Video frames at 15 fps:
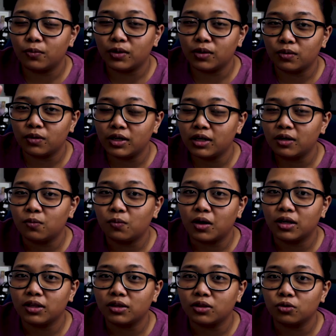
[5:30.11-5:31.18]
We really
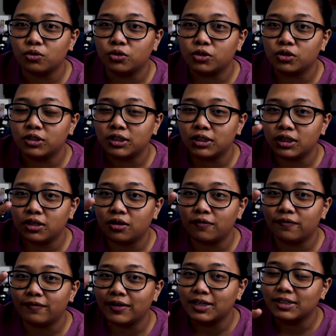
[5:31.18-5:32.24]
want to see your
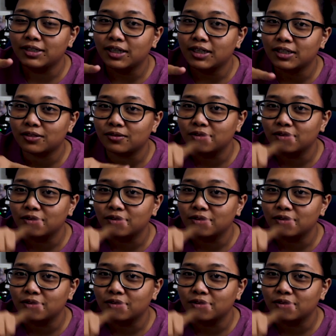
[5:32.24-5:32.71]
faces,